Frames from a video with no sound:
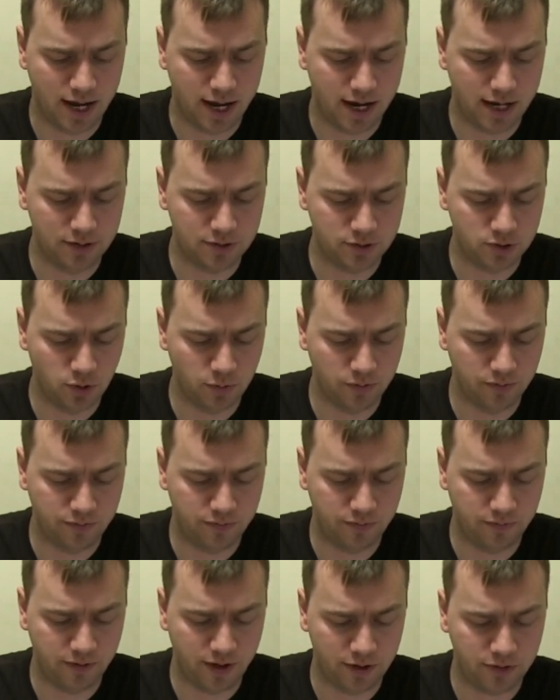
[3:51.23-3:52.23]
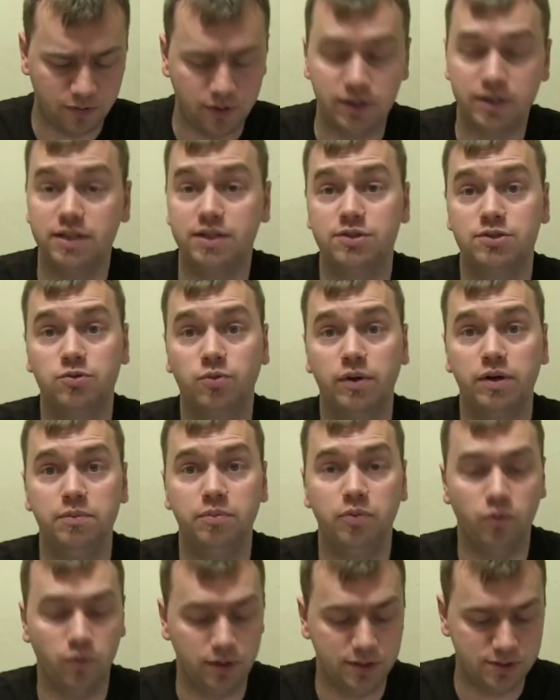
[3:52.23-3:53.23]
and Tome of Vethric is 20
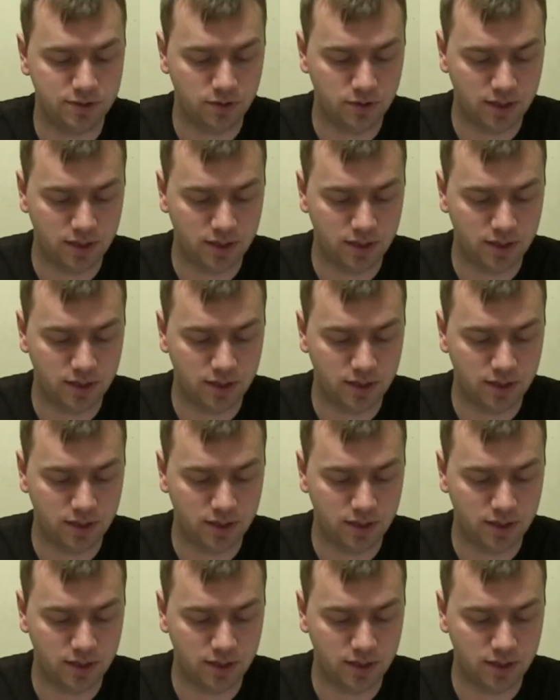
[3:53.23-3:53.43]
points.